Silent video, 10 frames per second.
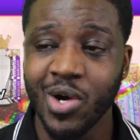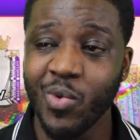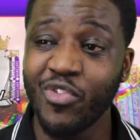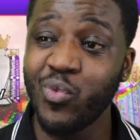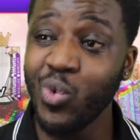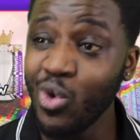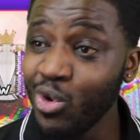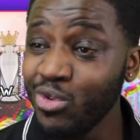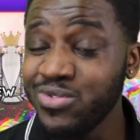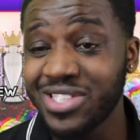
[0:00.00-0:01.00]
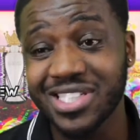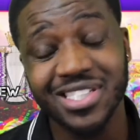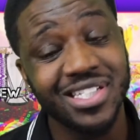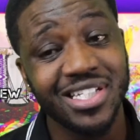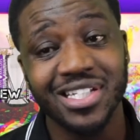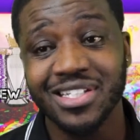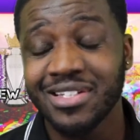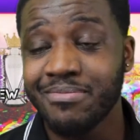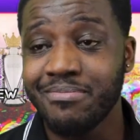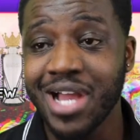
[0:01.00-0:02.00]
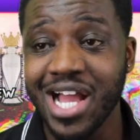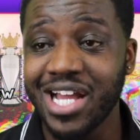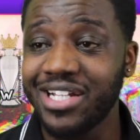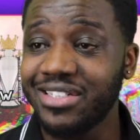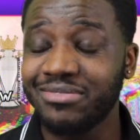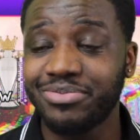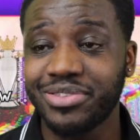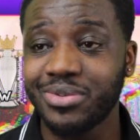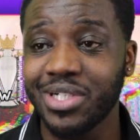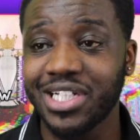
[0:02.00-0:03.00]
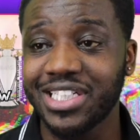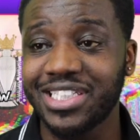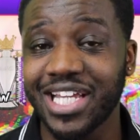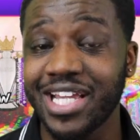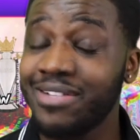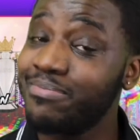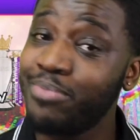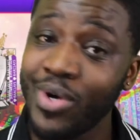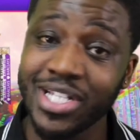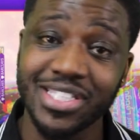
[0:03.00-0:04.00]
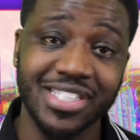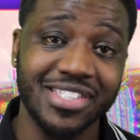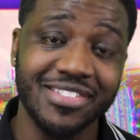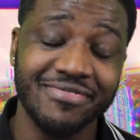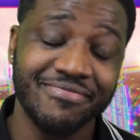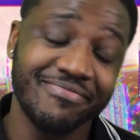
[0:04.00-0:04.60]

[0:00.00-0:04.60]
With Wolves, man, what can I say? Points,